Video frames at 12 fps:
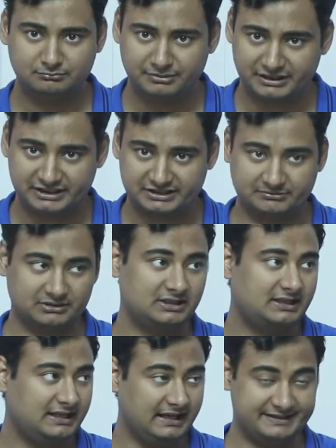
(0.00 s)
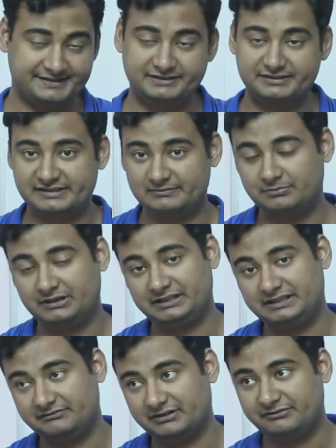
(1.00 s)
predictable, as in simply
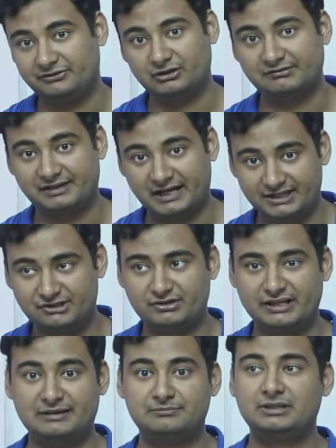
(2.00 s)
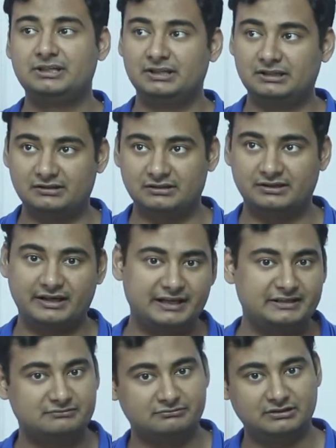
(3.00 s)
even if you have a hydro dam,
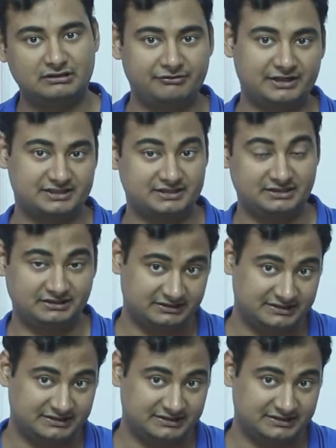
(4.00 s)
rain affects it.